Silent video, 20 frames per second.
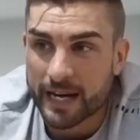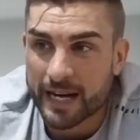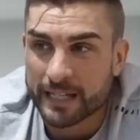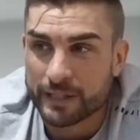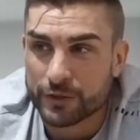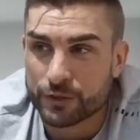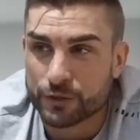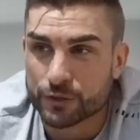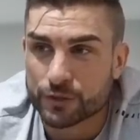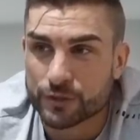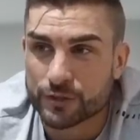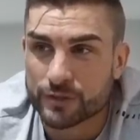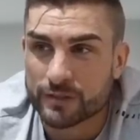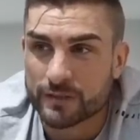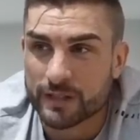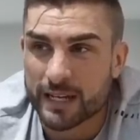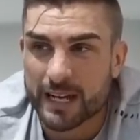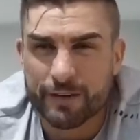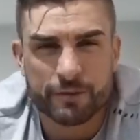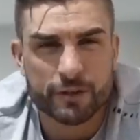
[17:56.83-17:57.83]
and
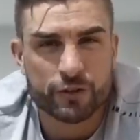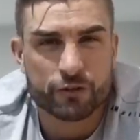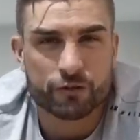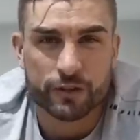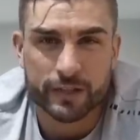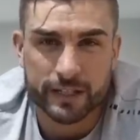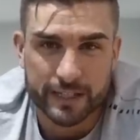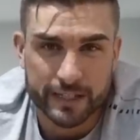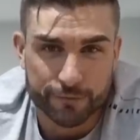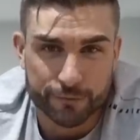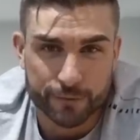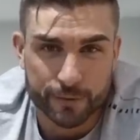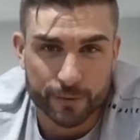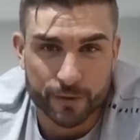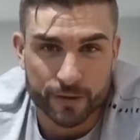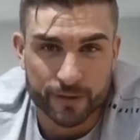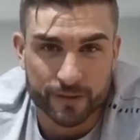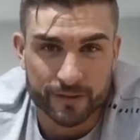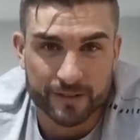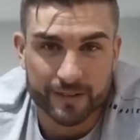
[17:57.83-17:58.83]
just having a drink if we
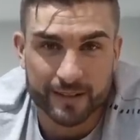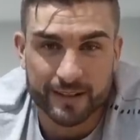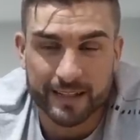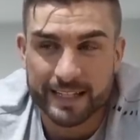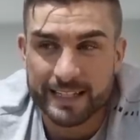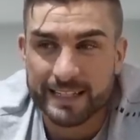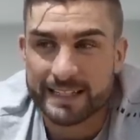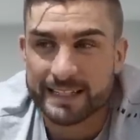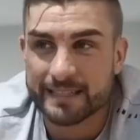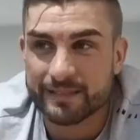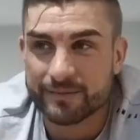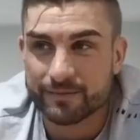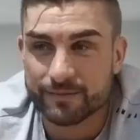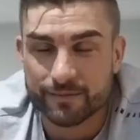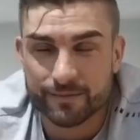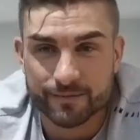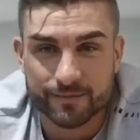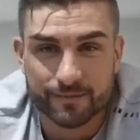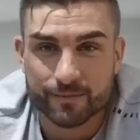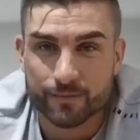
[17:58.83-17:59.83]
want,
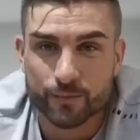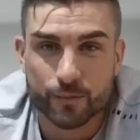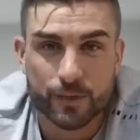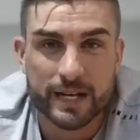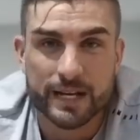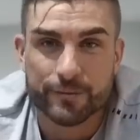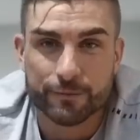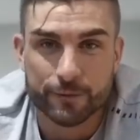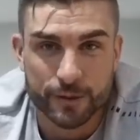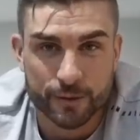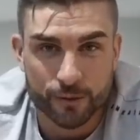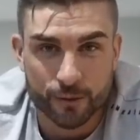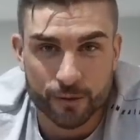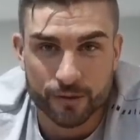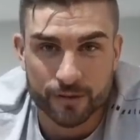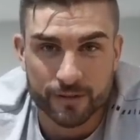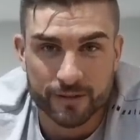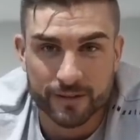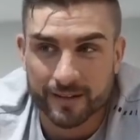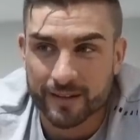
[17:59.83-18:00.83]
eating whenever we
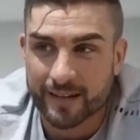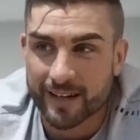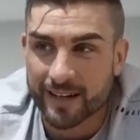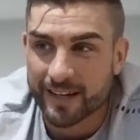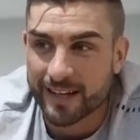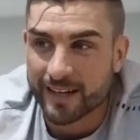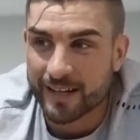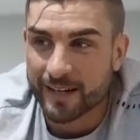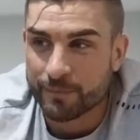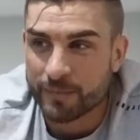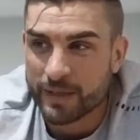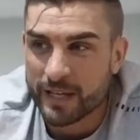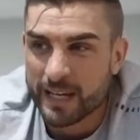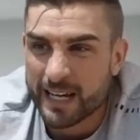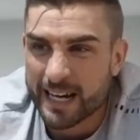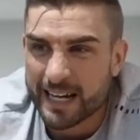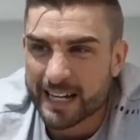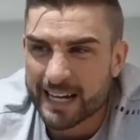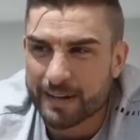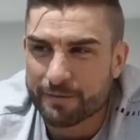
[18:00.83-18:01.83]
want,
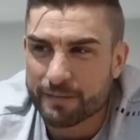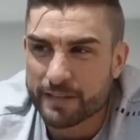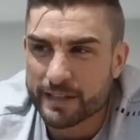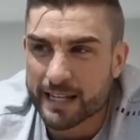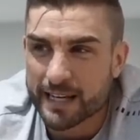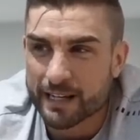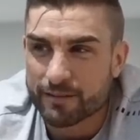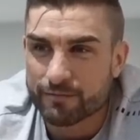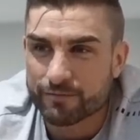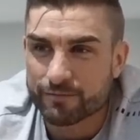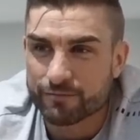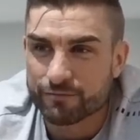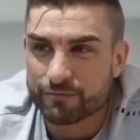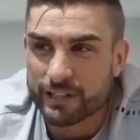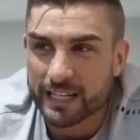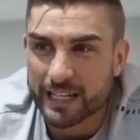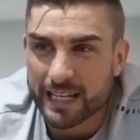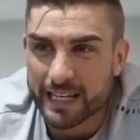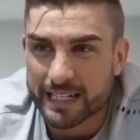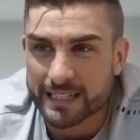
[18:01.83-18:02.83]
and having that
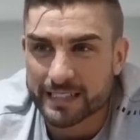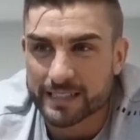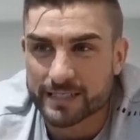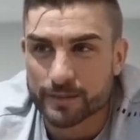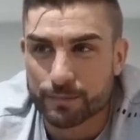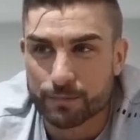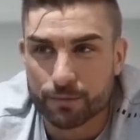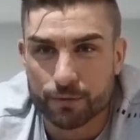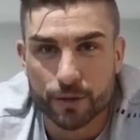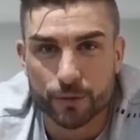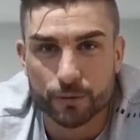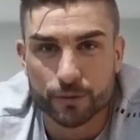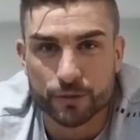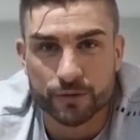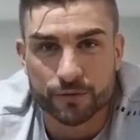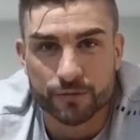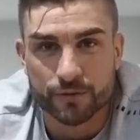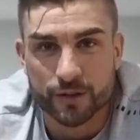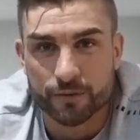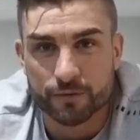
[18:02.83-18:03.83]
relaxed approach
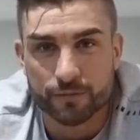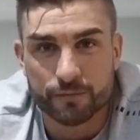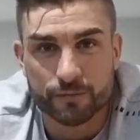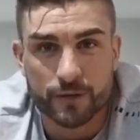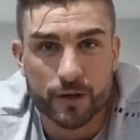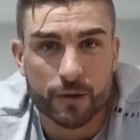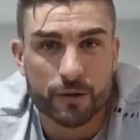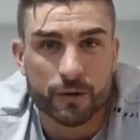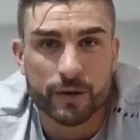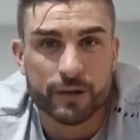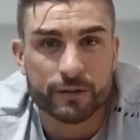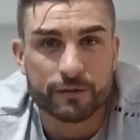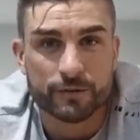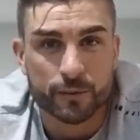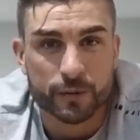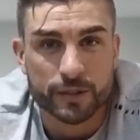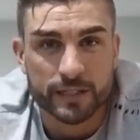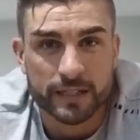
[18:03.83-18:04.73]
of going away for the